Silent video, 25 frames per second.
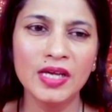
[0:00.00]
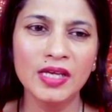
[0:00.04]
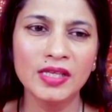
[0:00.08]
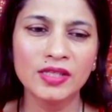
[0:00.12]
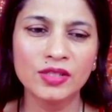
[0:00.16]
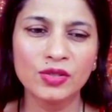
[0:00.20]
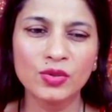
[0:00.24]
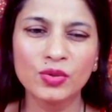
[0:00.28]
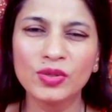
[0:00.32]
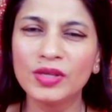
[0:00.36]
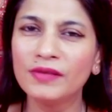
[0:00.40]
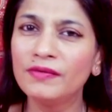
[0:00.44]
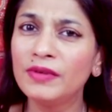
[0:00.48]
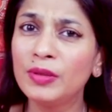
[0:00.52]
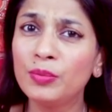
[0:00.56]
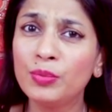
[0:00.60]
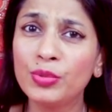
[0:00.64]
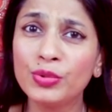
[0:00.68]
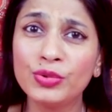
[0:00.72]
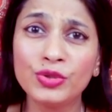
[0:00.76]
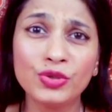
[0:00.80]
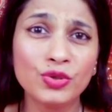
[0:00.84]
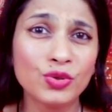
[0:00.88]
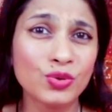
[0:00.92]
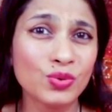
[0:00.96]
So they will
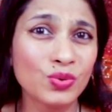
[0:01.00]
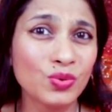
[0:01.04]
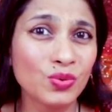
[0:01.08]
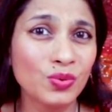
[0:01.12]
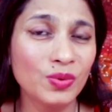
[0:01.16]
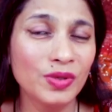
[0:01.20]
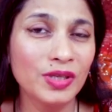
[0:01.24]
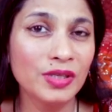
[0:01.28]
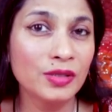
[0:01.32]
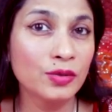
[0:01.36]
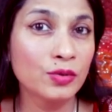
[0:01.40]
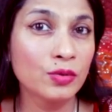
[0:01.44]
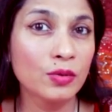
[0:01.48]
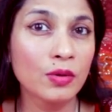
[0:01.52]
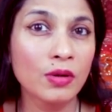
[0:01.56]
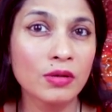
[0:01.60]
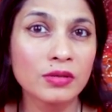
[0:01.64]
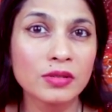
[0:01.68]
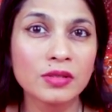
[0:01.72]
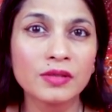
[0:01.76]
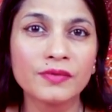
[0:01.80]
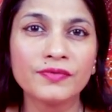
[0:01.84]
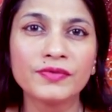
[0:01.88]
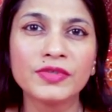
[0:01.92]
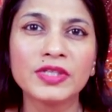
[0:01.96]
put you into
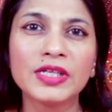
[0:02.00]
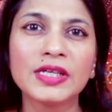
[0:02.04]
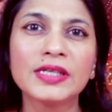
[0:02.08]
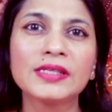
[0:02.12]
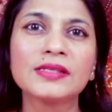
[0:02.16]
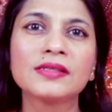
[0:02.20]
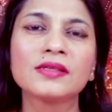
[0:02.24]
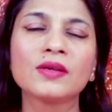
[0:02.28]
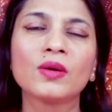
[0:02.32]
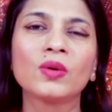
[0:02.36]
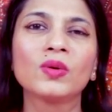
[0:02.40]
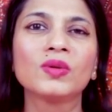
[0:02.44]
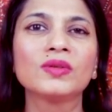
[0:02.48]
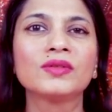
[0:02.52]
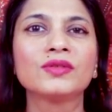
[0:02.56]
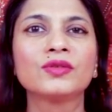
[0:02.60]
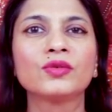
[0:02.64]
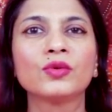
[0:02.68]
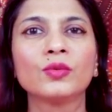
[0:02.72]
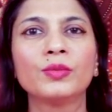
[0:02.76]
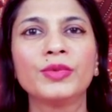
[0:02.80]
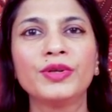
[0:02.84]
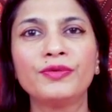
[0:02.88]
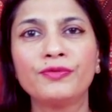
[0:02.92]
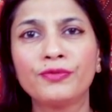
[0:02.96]
lots of tests
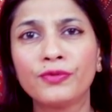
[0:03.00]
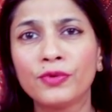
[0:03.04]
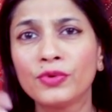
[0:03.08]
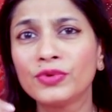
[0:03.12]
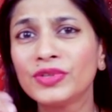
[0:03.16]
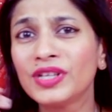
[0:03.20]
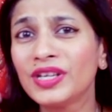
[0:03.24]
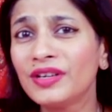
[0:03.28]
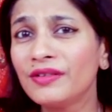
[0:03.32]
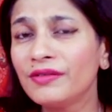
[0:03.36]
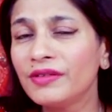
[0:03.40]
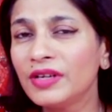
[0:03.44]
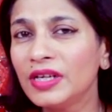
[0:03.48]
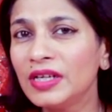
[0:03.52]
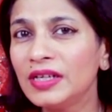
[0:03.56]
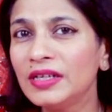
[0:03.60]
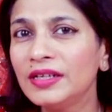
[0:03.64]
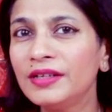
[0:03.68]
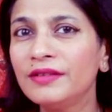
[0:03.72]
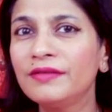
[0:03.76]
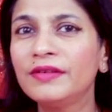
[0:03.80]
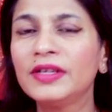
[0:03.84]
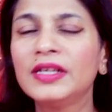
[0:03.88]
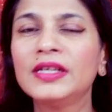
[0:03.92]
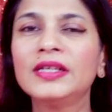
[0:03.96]
also before they
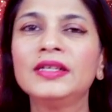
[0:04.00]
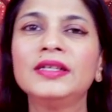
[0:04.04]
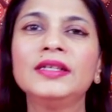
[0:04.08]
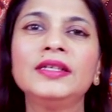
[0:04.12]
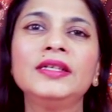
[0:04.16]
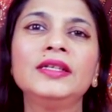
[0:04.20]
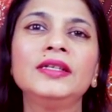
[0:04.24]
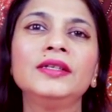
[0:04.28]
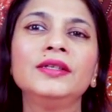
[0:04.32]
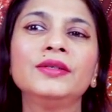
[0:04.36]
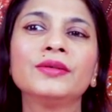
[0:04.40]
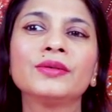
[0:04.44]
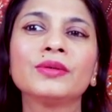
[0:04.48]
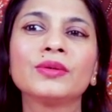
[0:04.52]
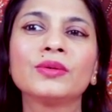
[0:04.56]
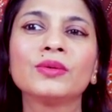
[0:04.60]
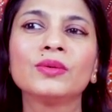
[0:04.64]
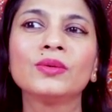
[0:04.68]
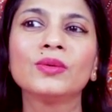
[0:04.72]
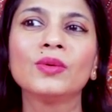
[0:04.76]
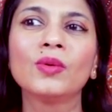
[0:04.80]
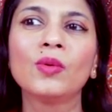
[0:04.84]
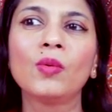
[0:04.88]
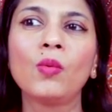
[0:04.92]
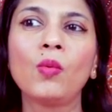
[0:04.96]
really, really, you
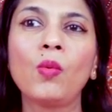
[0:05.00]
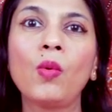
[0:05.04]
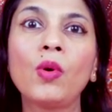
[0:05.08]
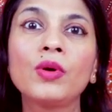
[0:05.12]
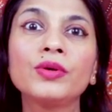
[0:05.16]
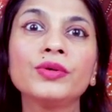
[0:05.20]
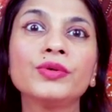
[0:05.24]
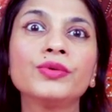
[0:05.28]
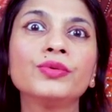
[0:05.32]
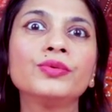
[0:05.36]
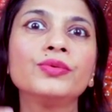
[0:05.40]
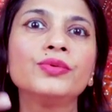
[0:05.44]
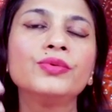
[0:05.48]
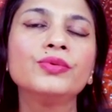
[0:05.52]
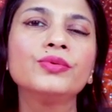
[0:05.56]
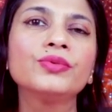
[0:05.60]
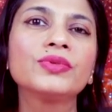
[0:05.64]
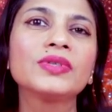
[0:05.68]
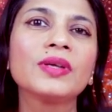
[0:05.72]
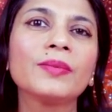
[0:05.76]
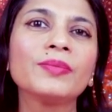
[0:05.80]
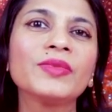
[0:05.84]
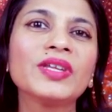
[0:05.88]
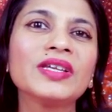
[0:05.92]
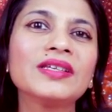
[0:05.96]
know, want to do
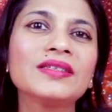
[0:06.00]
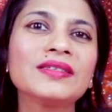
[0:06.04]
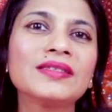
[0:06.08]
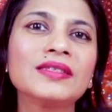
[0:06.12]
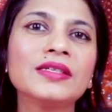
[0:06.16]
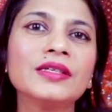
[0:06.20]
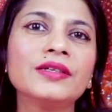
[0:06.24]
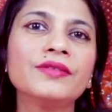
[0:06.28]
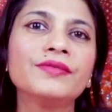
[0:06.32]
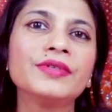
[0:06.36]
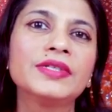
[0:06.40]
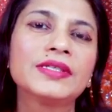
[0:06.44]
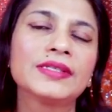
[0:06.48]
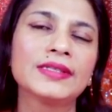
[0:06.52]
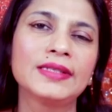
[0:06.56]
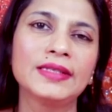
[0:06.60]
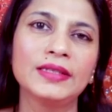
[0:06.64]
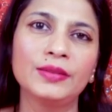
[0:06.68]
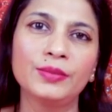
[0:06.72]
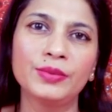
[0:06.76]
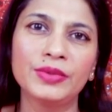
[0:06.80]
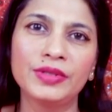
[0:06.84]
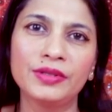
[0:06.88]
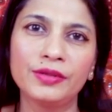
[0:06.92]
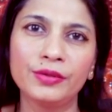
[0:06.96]
something seriously
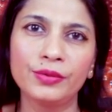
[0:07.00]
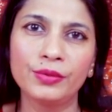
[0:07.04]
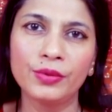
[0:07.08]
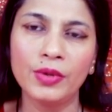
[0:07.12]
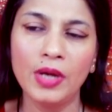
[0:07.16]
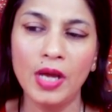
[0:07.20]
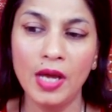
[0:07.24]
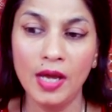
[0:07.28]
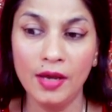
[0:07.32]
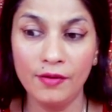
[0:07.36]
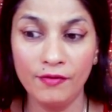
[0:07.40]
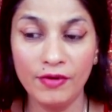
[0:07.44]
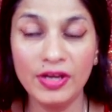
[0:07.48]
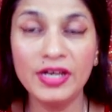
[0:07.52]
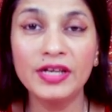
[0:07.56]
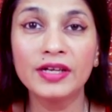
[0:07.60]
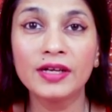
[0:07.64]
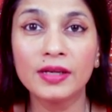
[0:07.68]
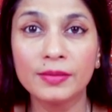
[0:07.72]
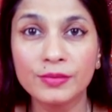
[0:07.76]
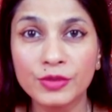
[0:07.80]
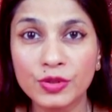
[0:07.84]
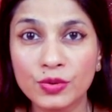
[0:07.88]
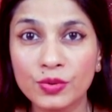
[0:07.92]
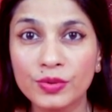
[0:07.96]
with you. When it
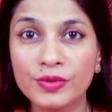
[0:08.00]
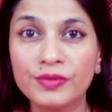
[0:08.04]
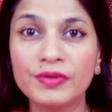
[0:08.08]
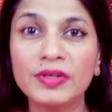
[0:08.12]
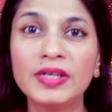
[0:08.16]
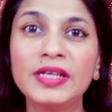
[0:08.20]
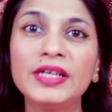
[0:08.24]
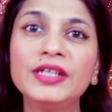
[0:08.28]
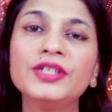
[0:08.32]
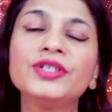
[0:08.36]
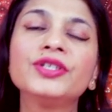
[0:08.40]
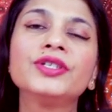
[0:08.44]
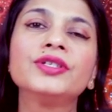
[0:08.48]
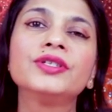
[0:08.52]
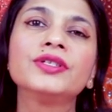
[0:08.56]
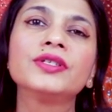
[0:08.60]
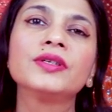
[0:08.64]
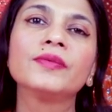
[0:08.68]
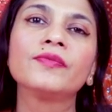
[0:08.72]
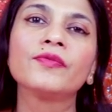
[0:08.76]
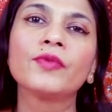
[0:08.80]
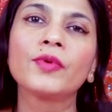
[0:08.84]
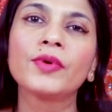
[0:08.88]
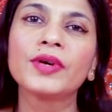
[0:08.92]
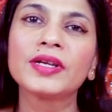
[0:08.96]
comes to a
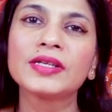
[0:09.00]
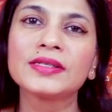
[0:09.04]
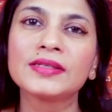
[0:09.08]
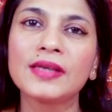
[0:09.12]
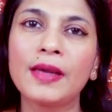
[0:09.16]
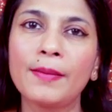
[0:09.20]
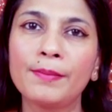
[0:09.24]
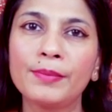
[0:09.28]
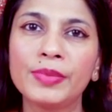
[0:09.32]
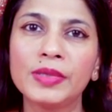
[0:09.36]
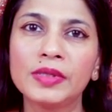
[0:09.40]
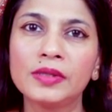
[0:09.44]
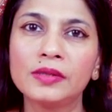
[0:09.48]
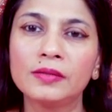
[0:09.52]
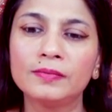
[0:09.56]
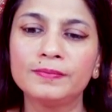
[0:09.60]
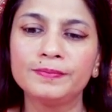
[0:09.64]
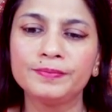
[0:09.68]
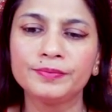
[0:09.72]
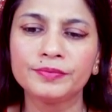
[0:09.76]
relationship, for example,